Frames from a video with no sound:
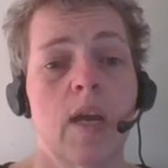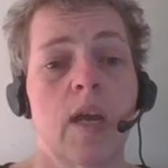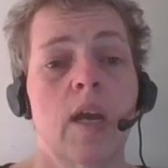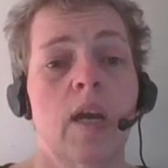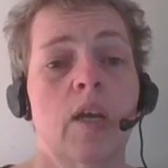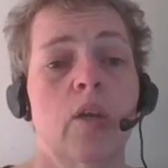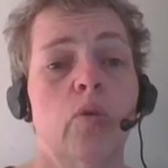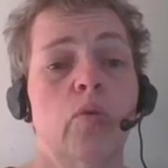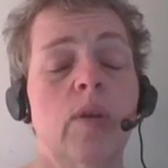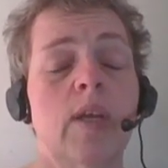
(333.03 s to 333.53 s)

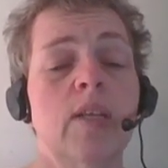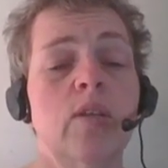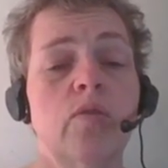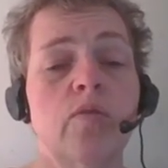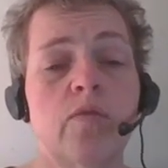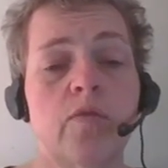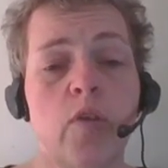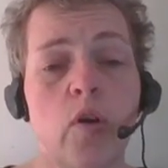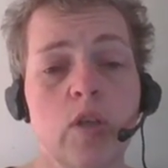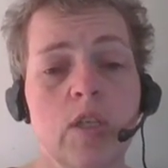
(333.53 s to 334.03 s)
You need to
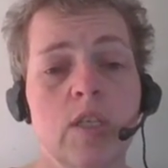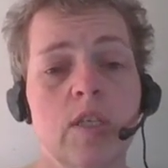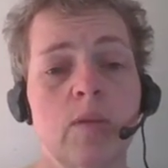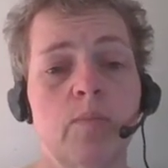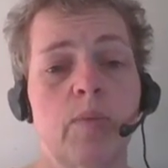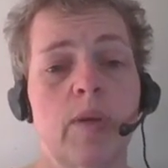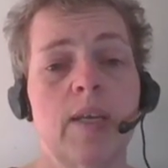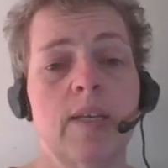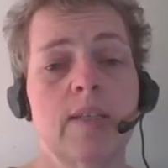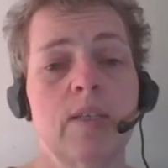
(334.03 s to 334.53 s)
foster
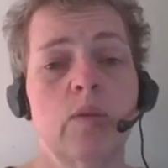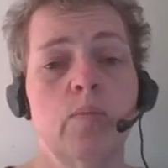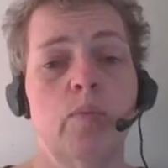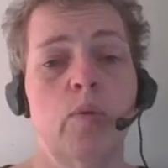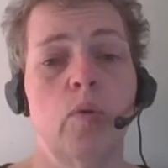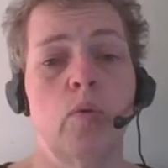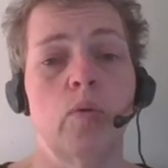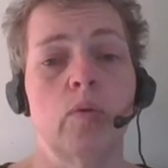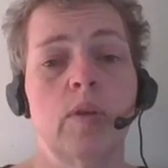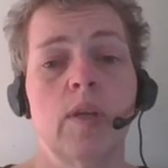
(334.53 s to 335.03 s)
peer
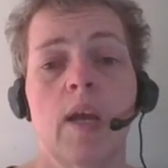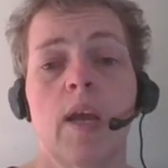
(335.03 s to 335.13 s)
support.